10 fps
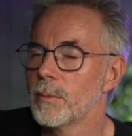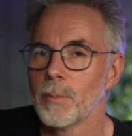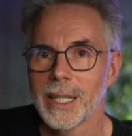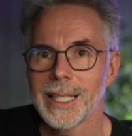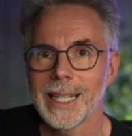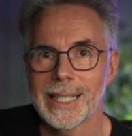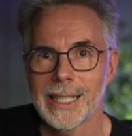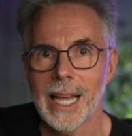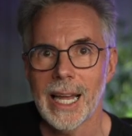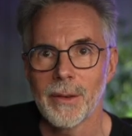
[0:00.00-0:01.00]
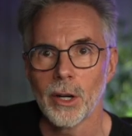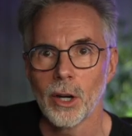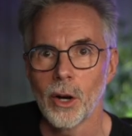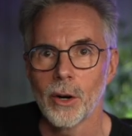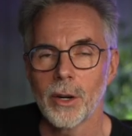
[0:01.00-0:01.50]
basically save and
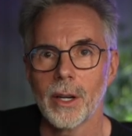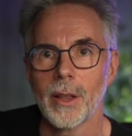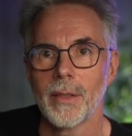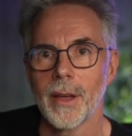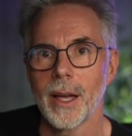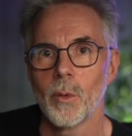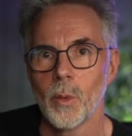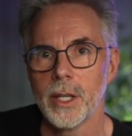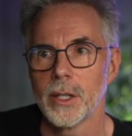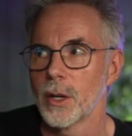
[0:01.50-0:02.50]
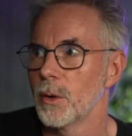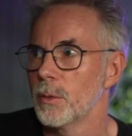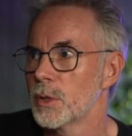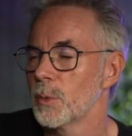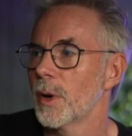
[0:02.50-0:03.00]
lock that window
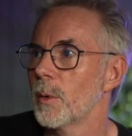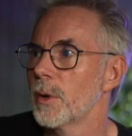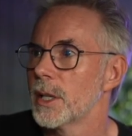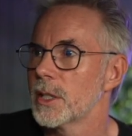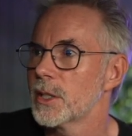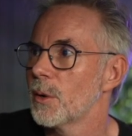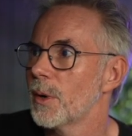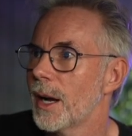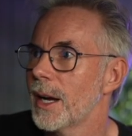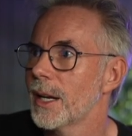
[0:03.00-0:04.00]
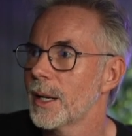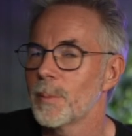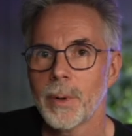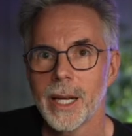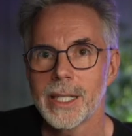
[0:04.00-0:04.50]
to where I want it. So I
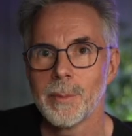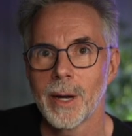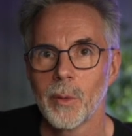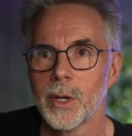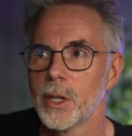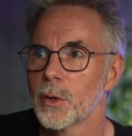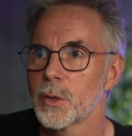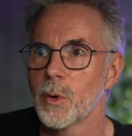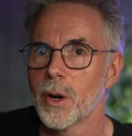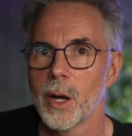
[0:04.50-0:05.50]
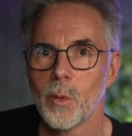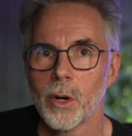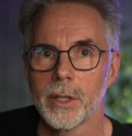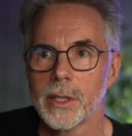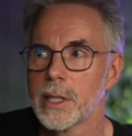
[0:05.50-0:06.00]
like placing my windows where I
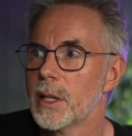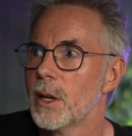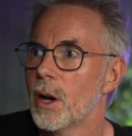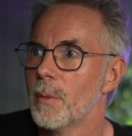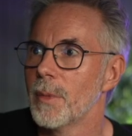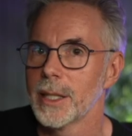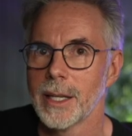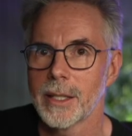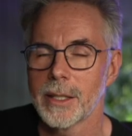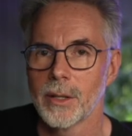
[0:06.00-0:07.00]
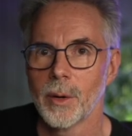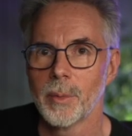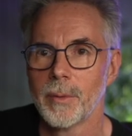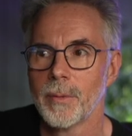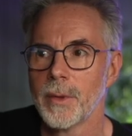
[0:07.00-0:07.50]
want on my desktop.
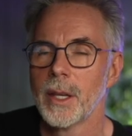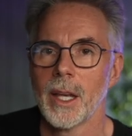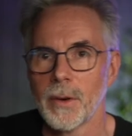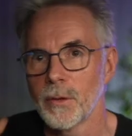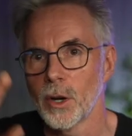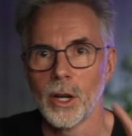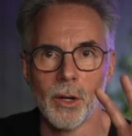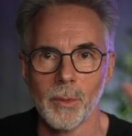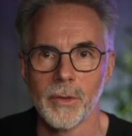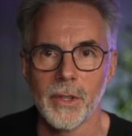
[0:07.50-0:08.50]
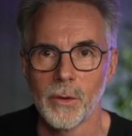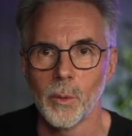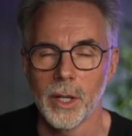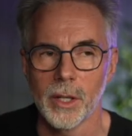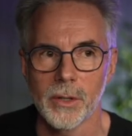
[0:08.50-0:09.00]
If I've got a number of different
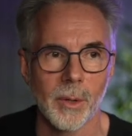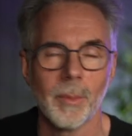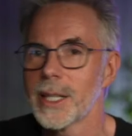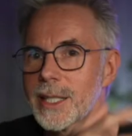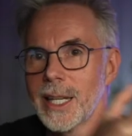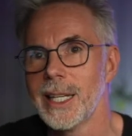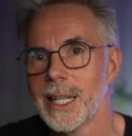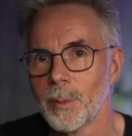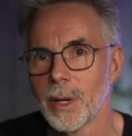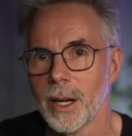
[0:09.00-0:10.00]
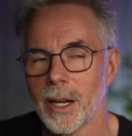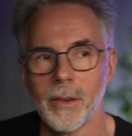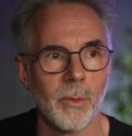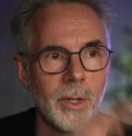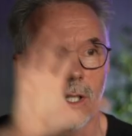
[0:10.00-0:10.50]
windows up, let's say ecamm
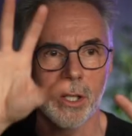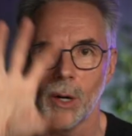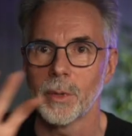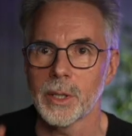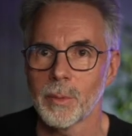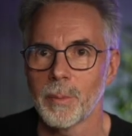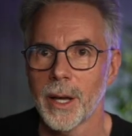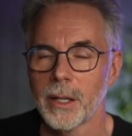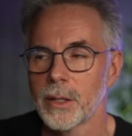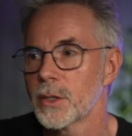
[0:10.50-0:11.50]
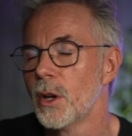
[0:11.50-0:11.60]
live, which has got multiple panels,